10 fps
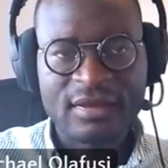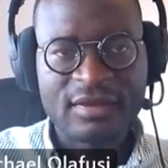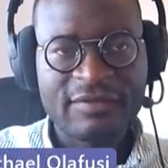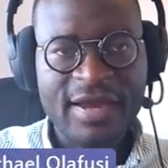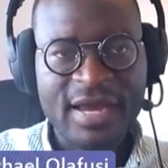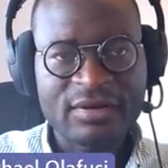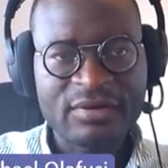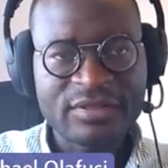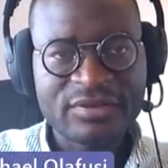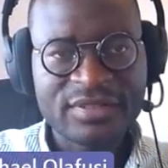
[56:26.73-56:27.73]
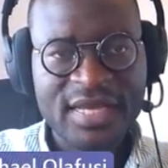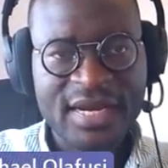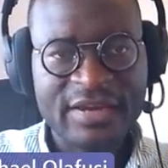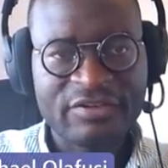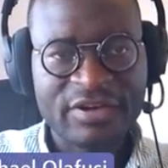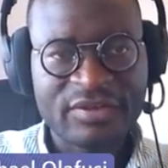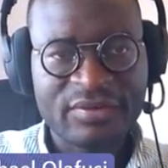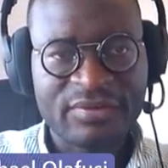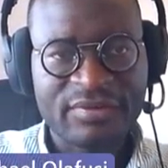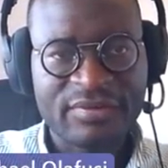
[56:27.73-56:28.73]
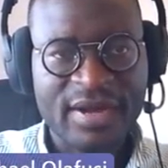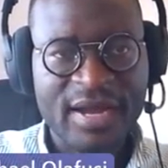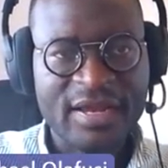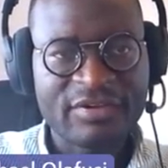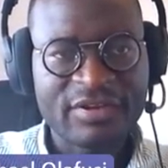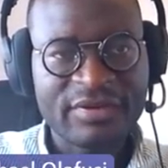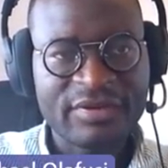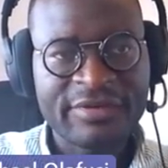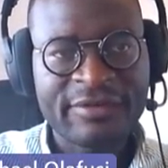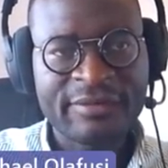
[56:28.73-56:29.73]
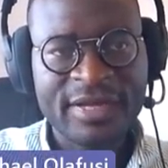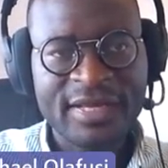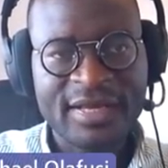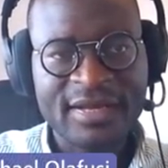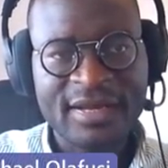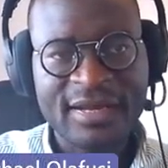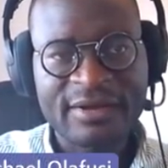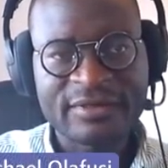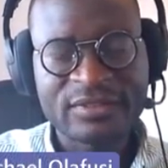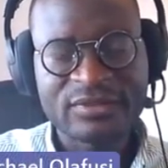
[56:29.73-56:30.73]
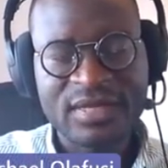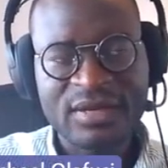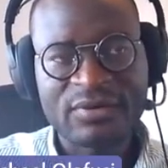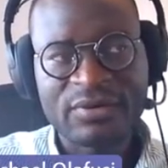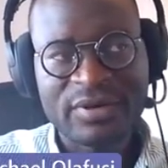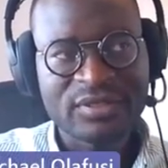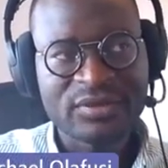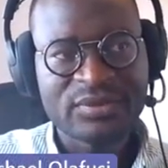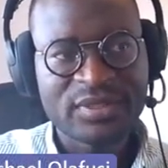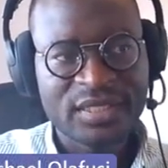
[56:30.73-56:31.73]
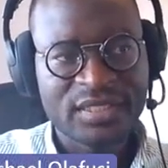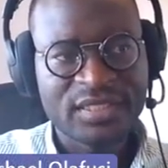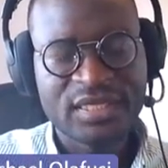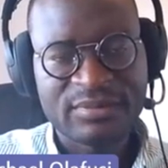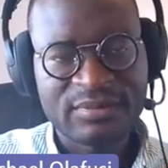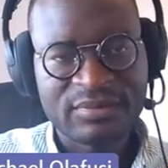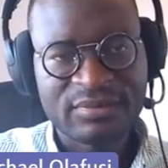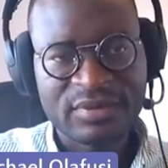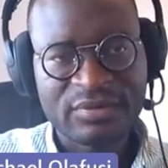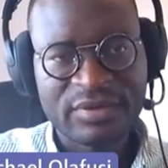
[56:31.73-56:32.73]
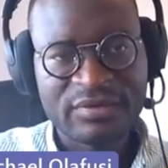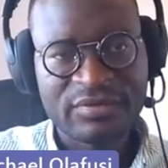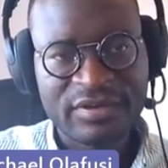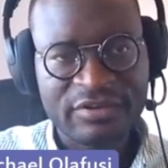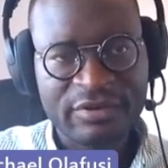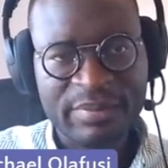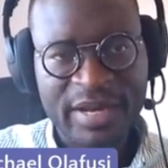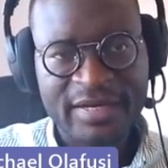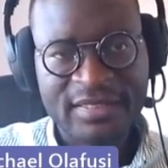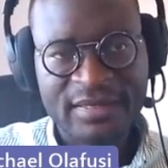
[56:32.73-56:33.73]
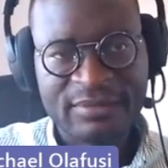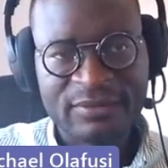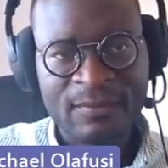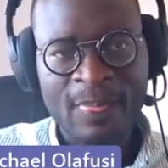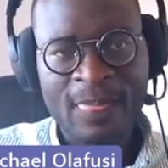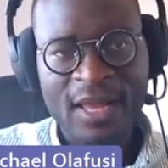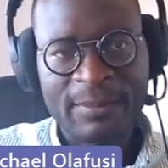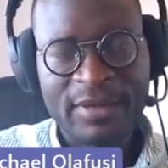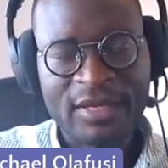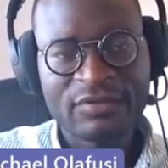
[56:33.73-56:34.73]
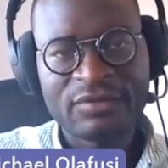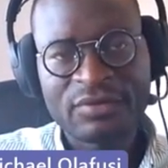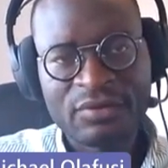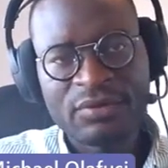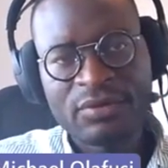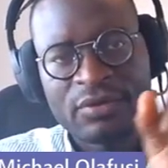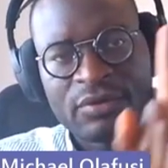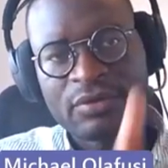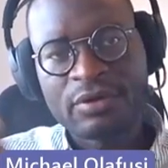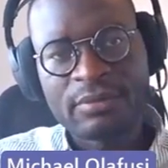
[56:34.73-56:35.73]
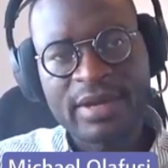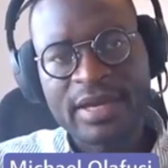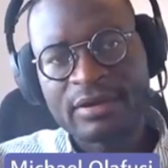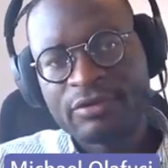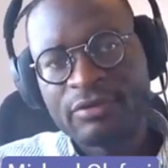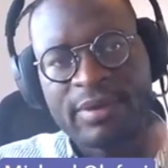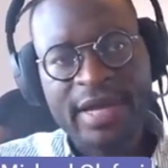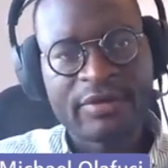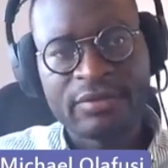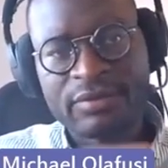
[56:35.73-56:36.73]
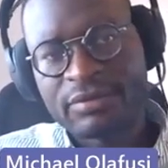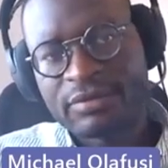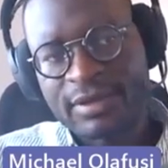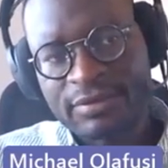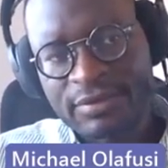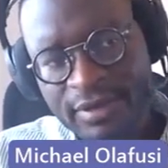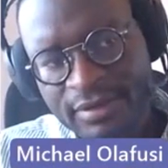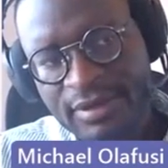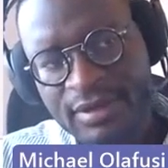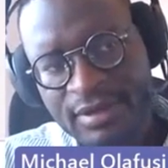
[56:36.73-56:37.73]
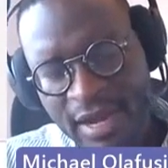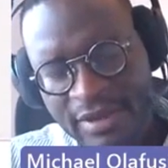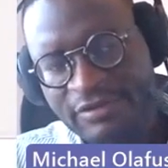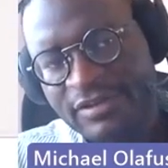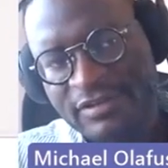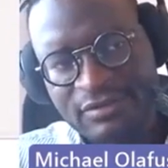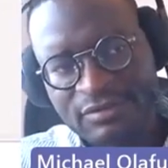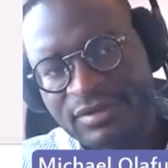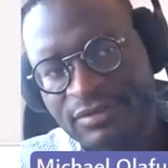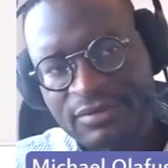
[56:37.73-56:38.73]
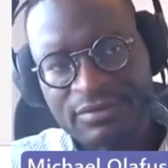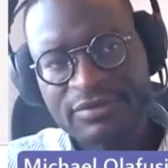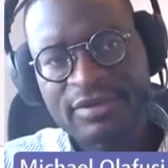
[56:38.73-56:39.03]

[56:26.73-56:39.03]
If I had not used an iterator is a formula that allows it to now go into each table, go into the supplied table and begin to go column by row, be going iterating through the rows.